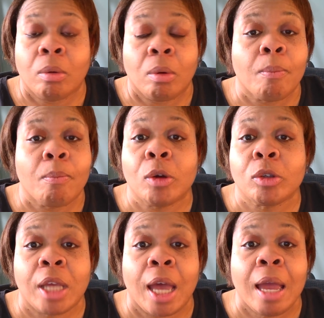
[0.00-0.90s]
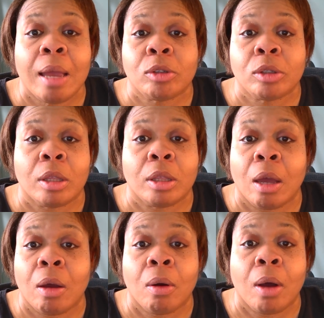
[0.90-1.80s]
most times
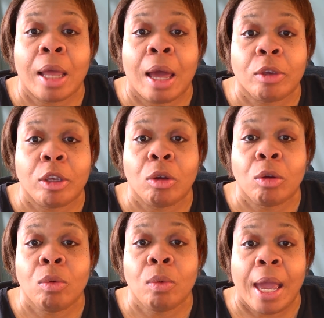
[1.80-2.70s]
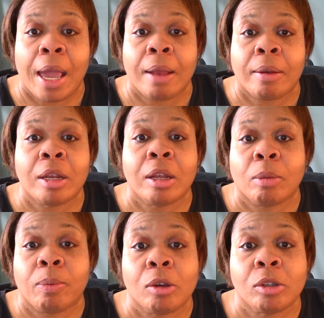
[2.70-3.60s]
they'll allow you and
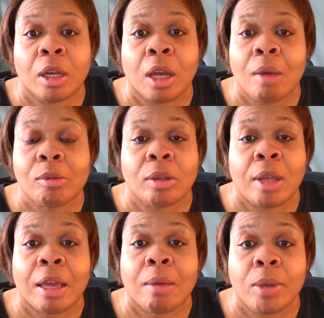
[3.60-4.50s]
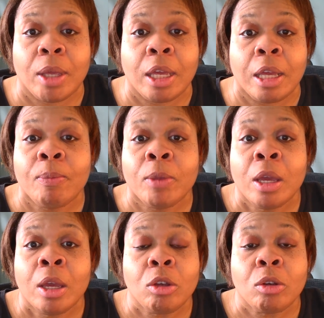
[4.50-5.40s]
another person to come, so that can be
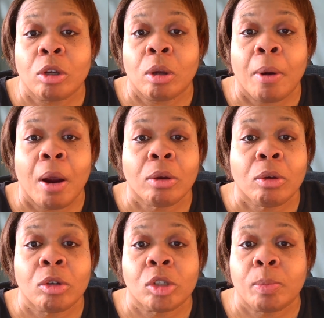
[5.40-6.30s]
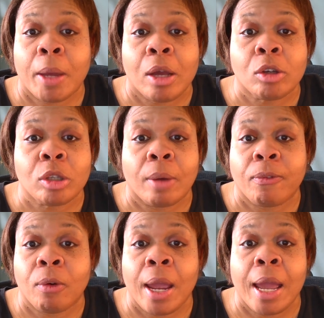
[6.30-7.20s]
your partner, your spouse, a
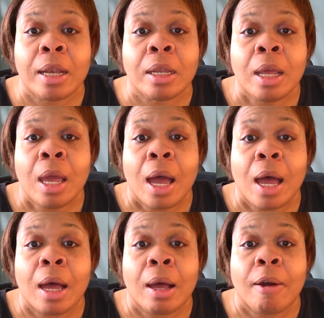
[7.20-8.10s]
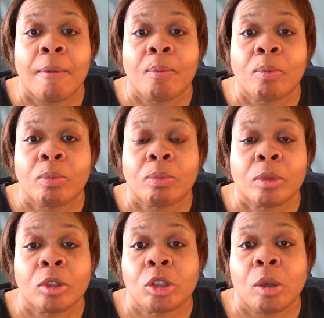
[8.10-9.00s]
friend,
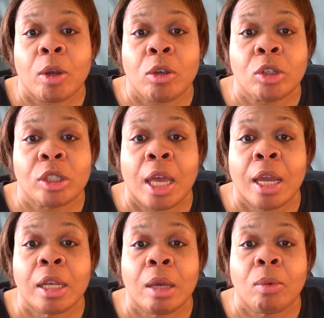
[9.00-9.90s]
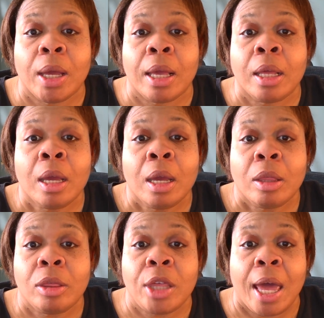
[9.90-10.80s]
someone you're just kicking it with.
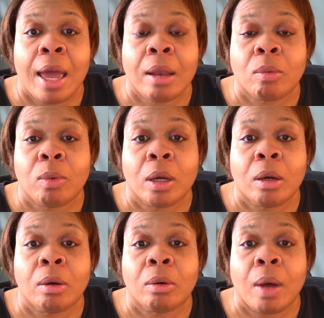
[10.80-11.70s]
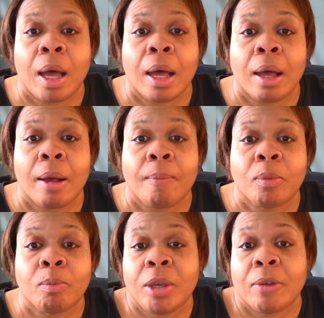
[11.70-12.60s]
that will
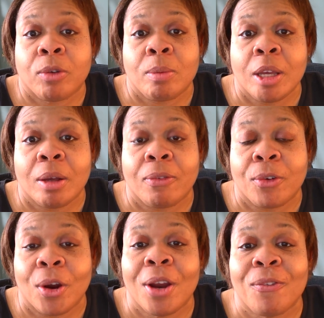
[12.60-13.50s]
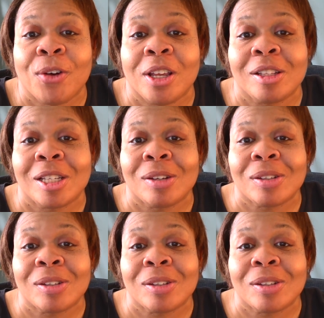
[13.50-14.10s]
be a free meal for for you too.